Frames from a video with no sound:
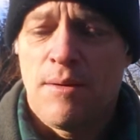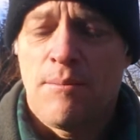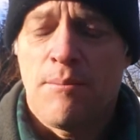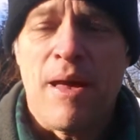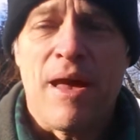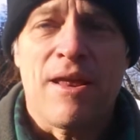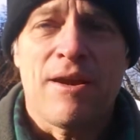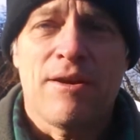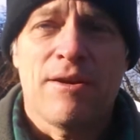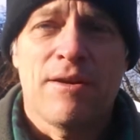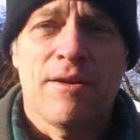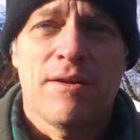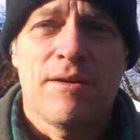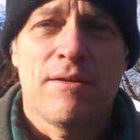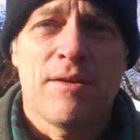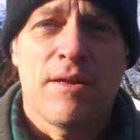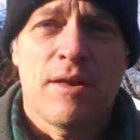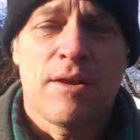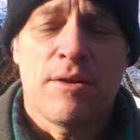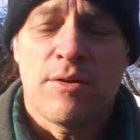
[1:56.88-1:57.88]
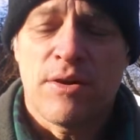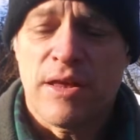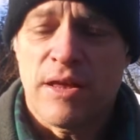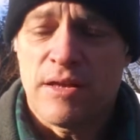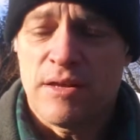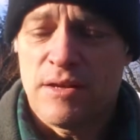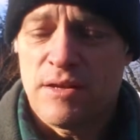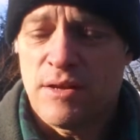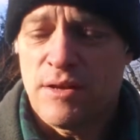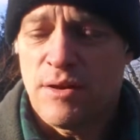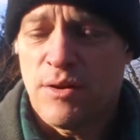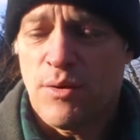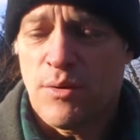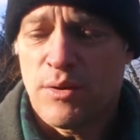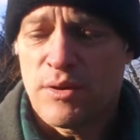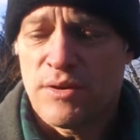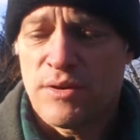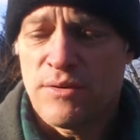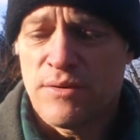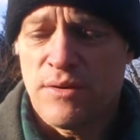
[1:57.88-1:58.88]
matter. It'll get
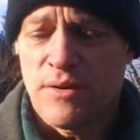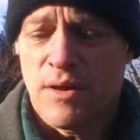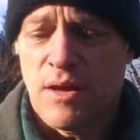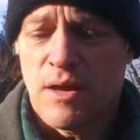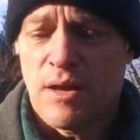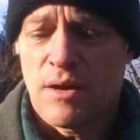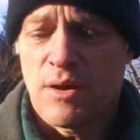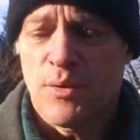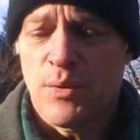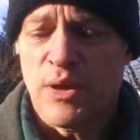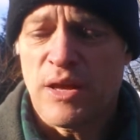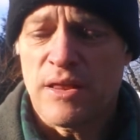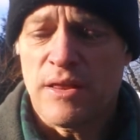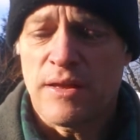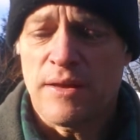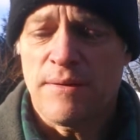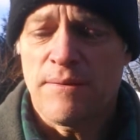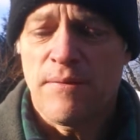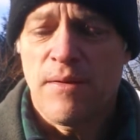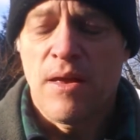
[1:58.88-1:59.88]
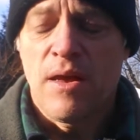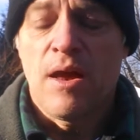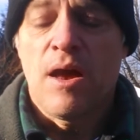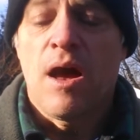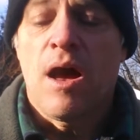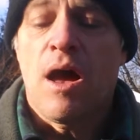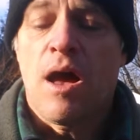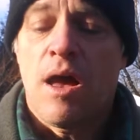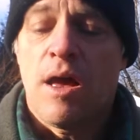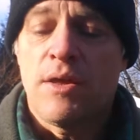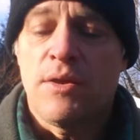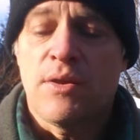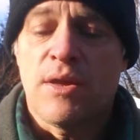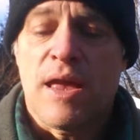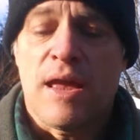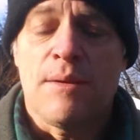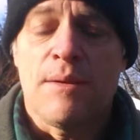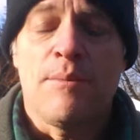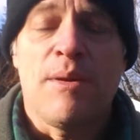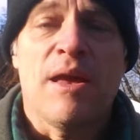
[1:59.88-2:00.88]
going quickly. You
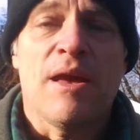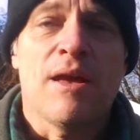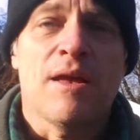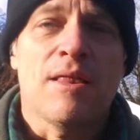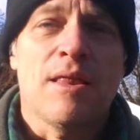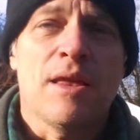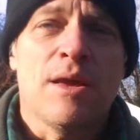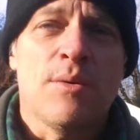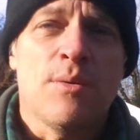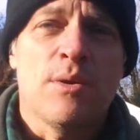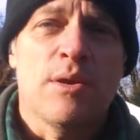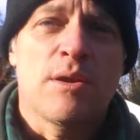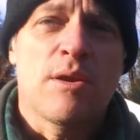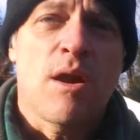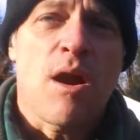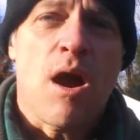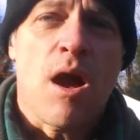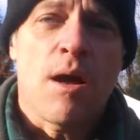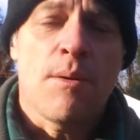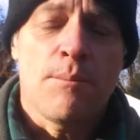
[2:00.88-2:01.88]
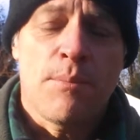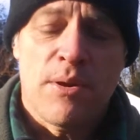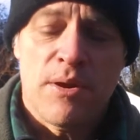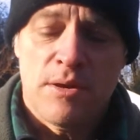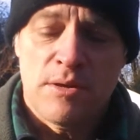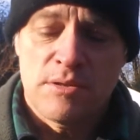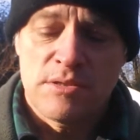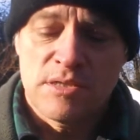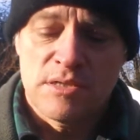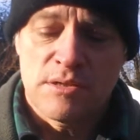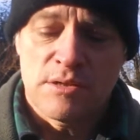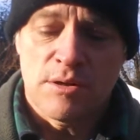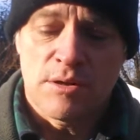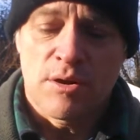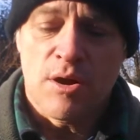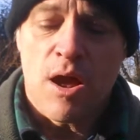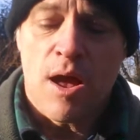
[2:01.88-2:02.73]
can make a liquid compost or